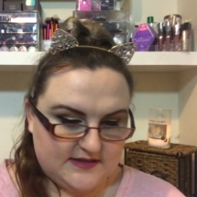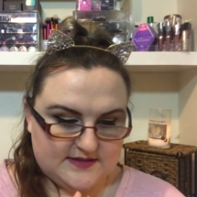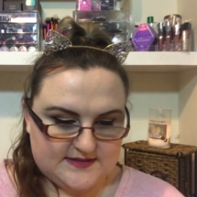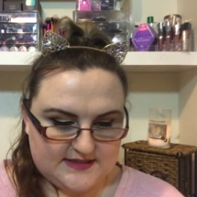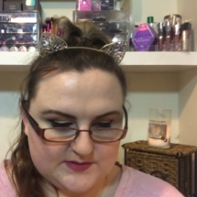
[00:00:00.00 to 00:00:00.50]

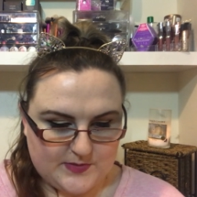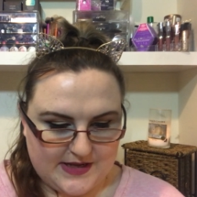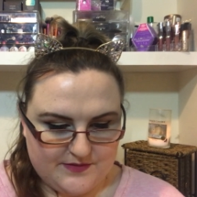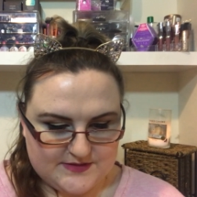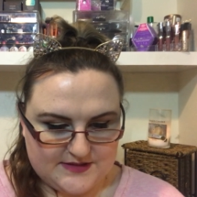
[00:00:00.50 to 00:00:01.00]
are
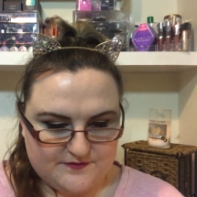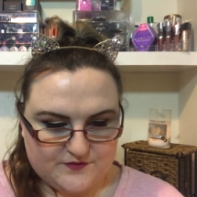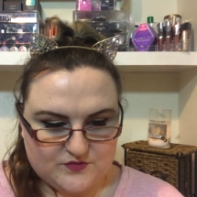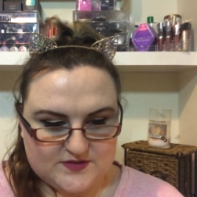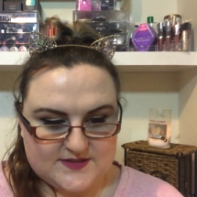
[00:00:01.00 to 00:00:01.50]
£6 and the
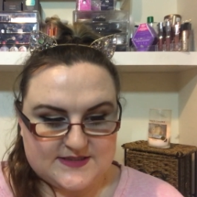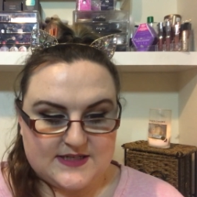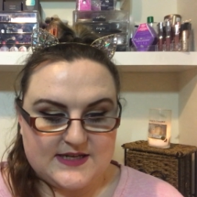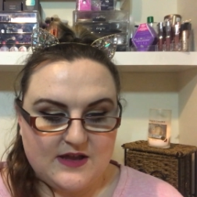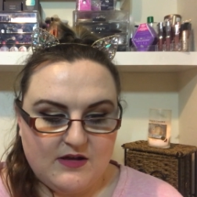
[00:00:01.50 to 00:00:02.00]
full sizes
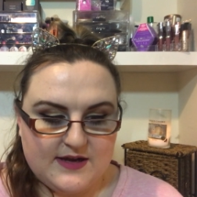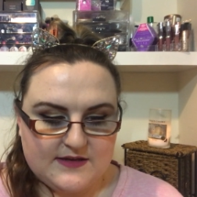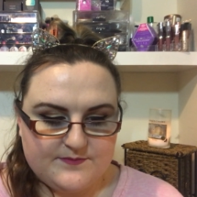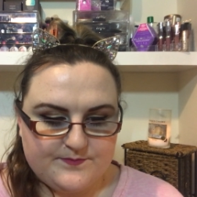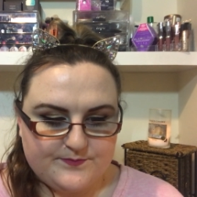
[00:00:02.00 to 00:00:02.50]
are £9,